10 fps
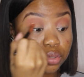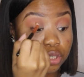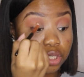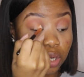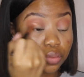
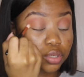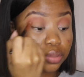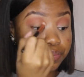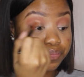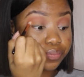shout,
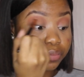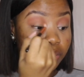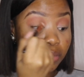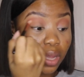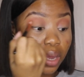
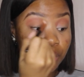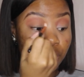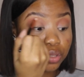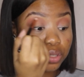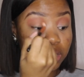and I'm
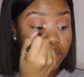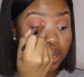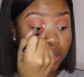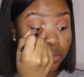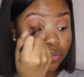going to
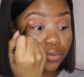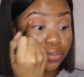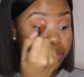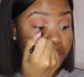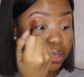say
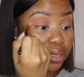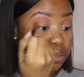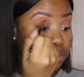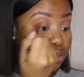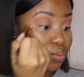mean things,
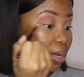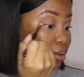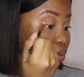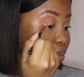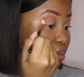because why are
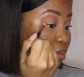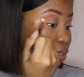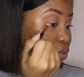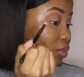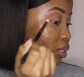you being
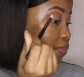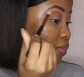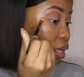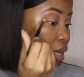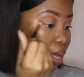mean to me?
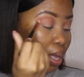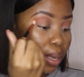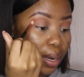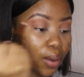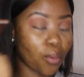
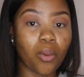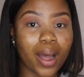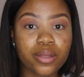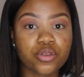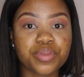Like,
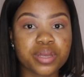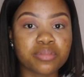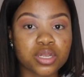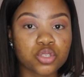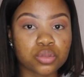why are you being
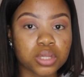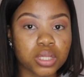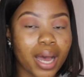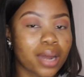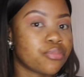mean to me
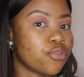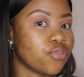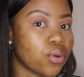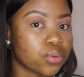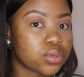
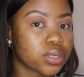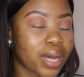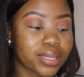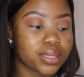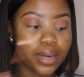unprovoked?
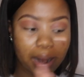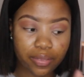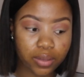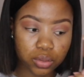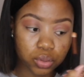I did
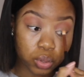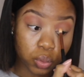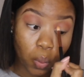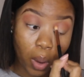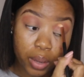nothing to you.
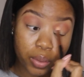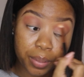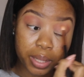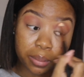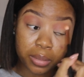Why are you
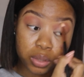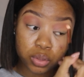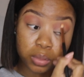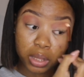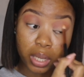being mean
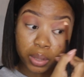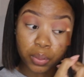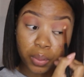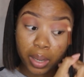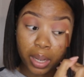to me? Like,
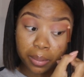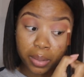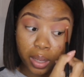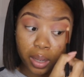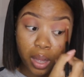don't come
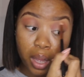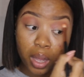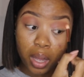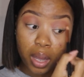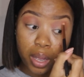here
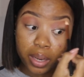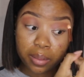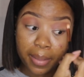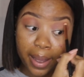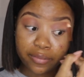
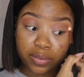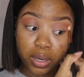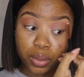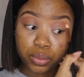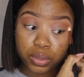in my
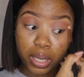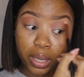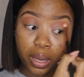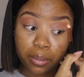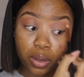videos and
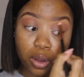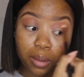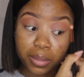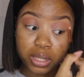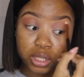come and
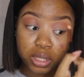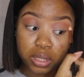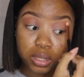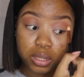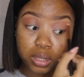comment
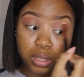shit.